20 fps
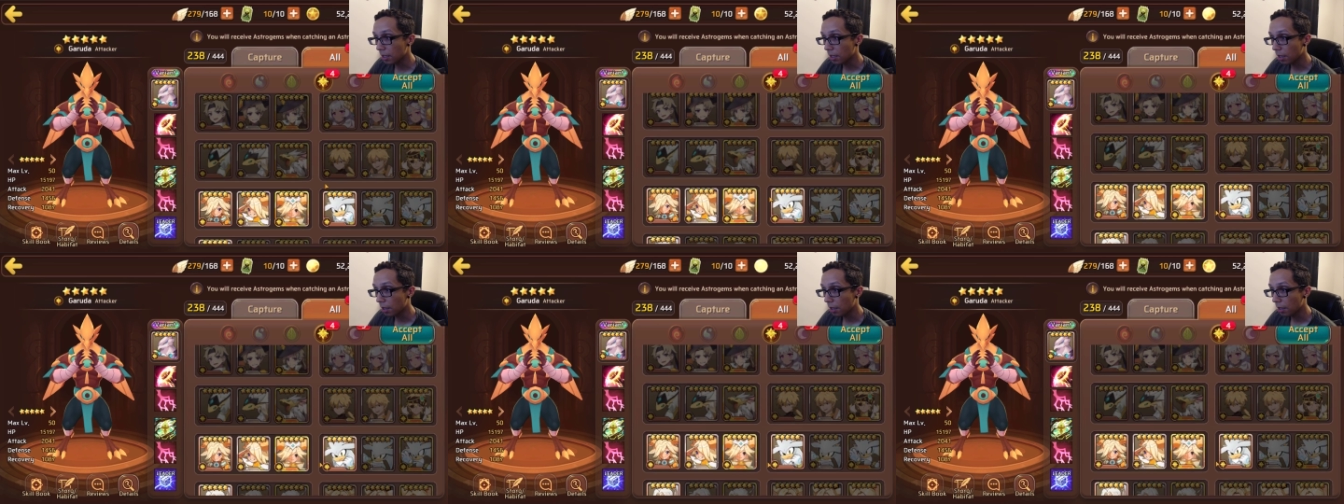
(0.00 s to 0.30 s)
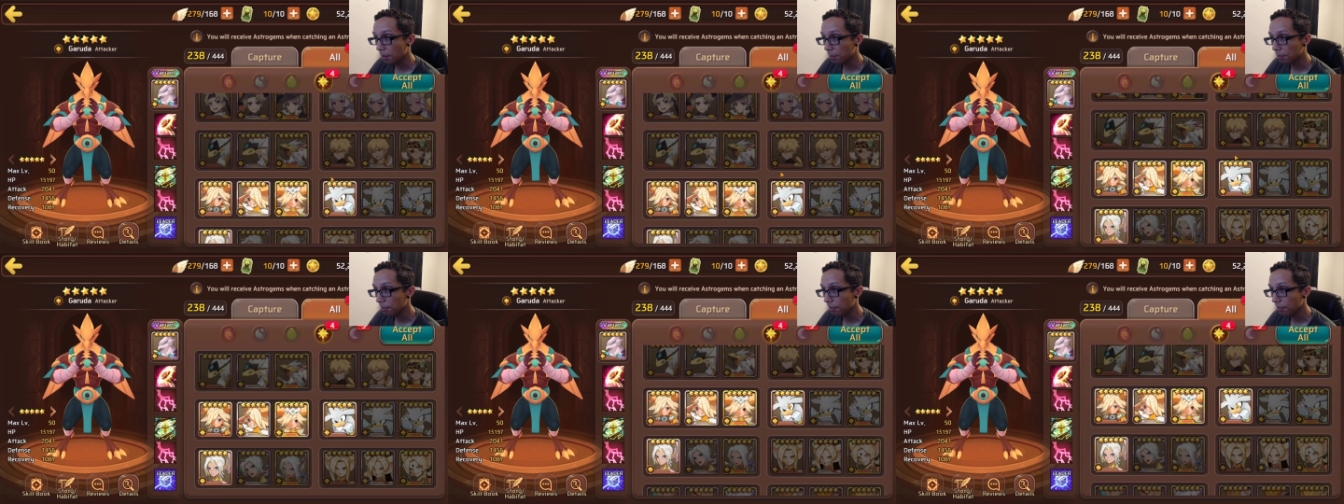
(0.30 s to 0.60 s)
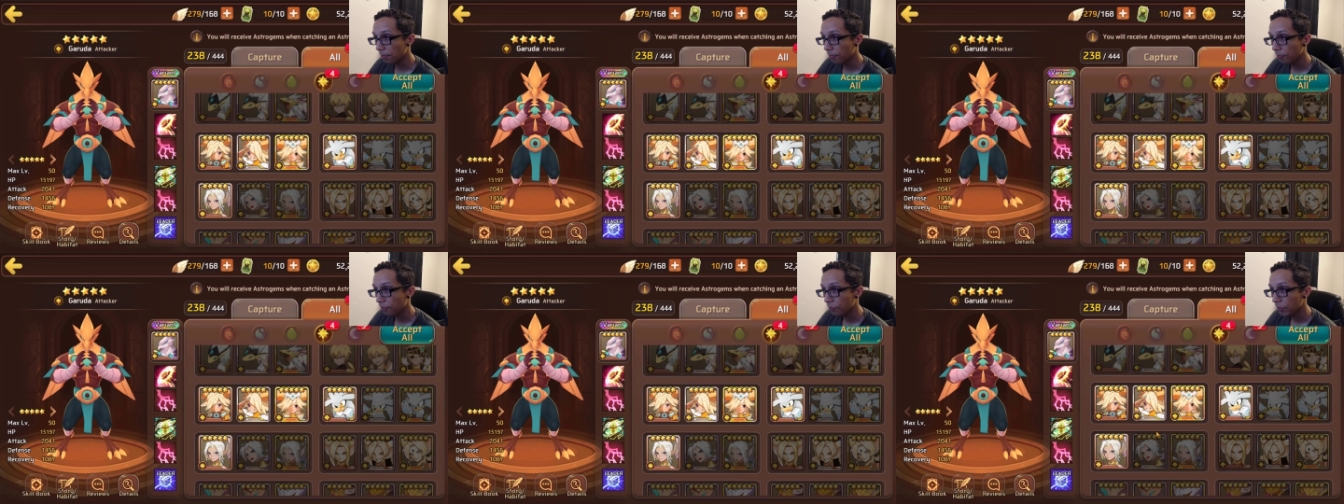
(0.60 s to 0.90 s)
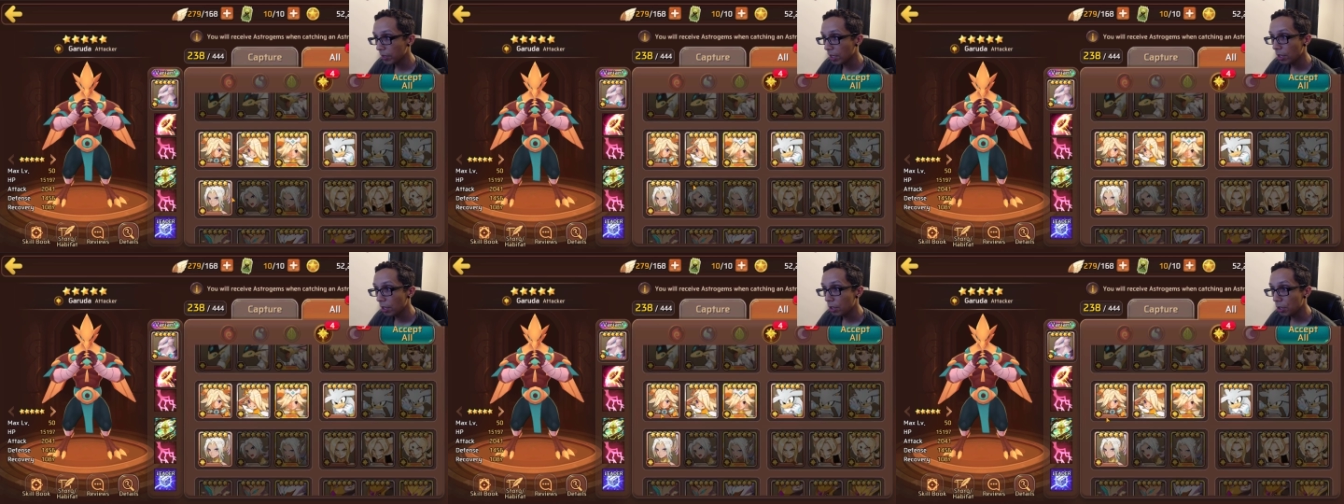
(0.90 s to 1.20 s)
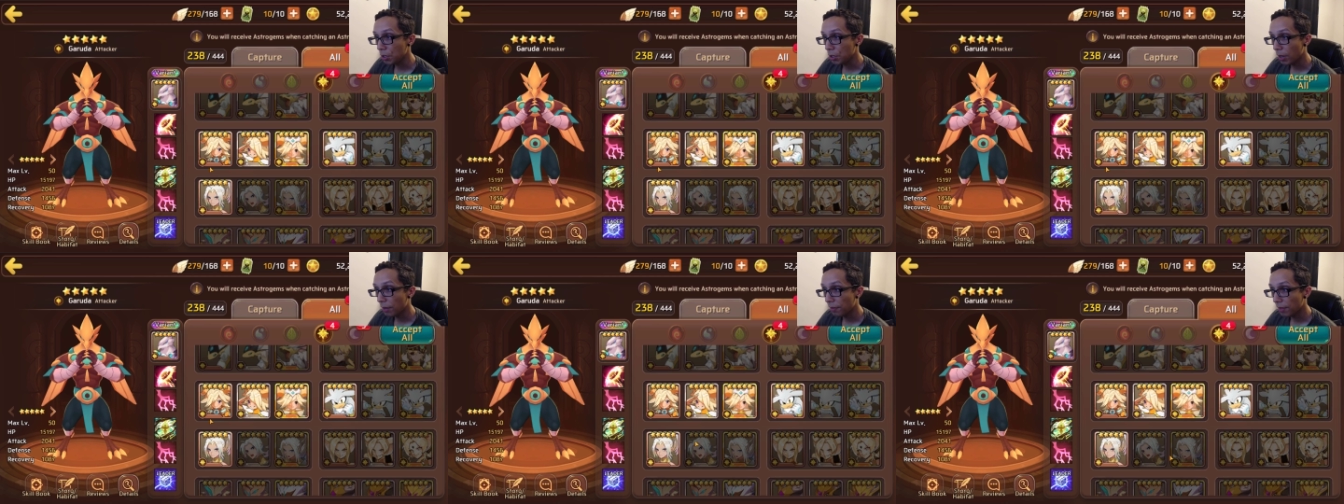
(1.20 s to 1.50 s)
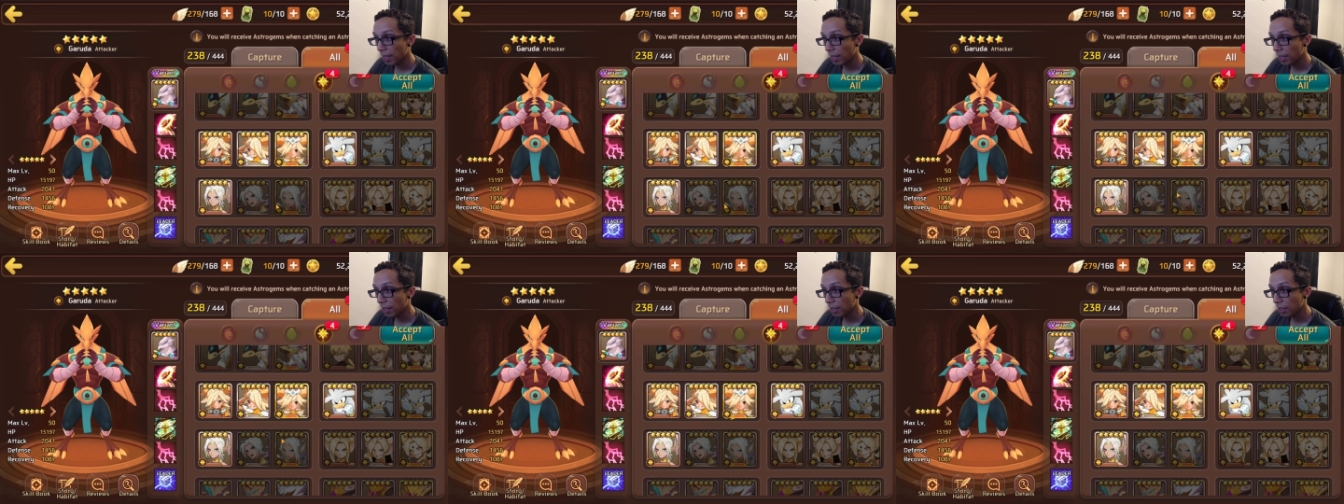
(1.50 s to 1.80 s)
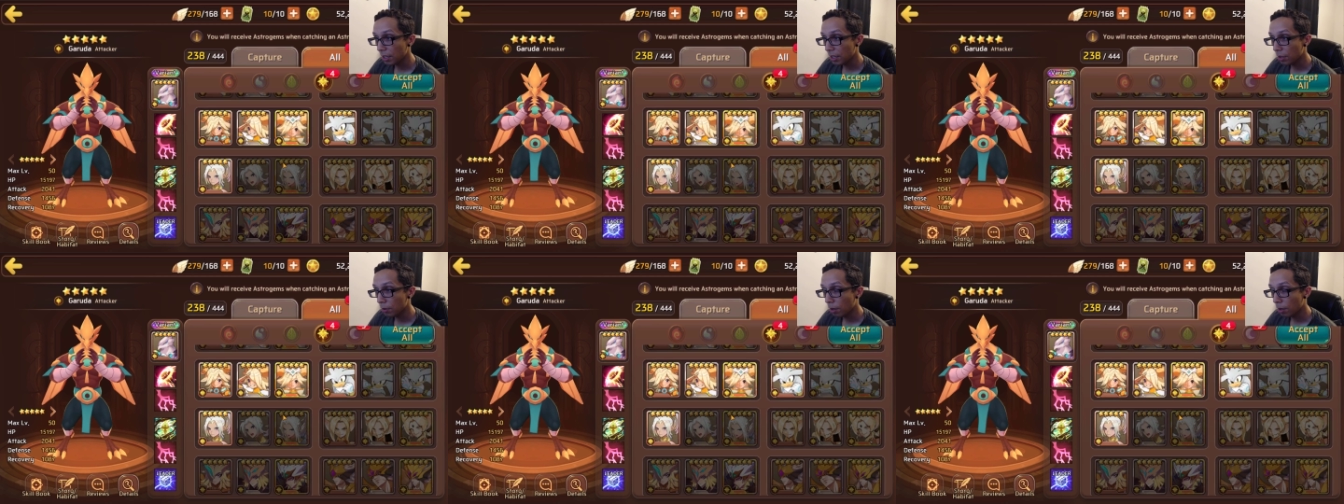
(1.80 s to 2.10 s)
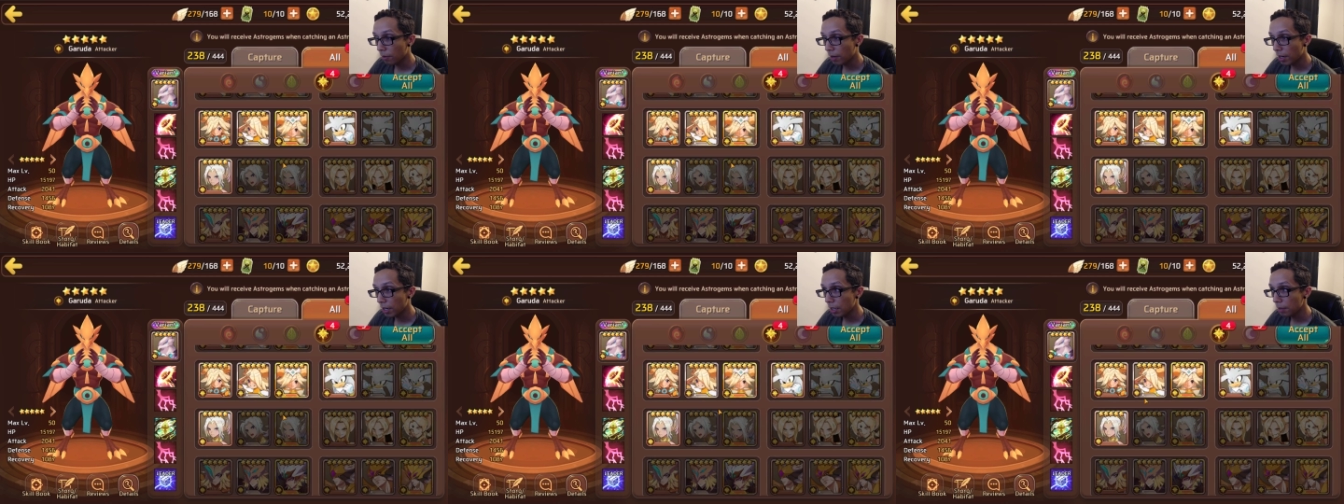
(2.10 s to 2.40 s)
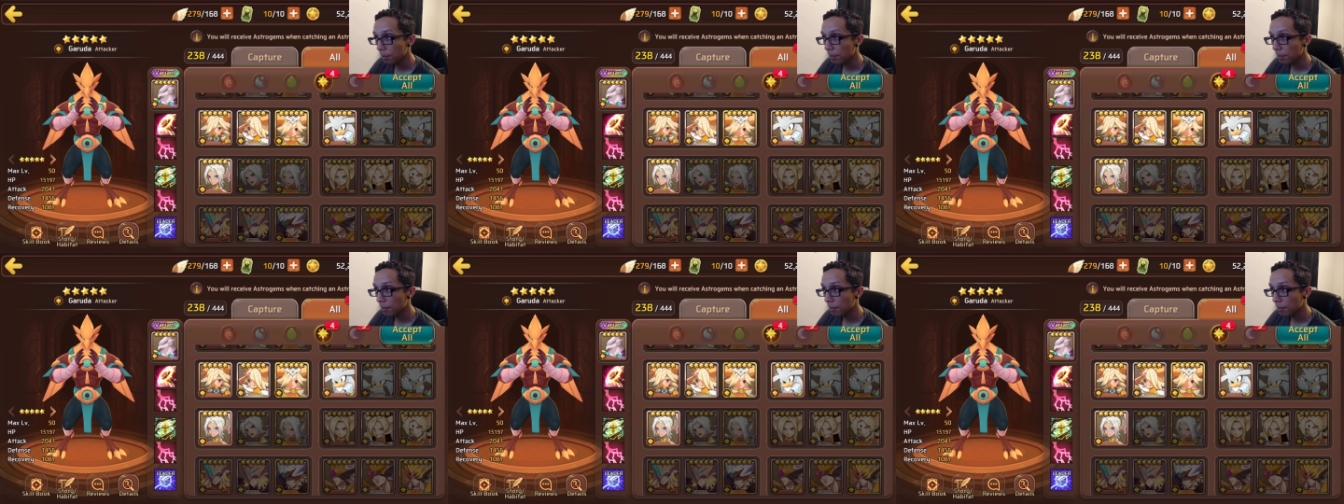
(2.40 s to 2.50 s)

Um, you do have a Lightning Kiddo already,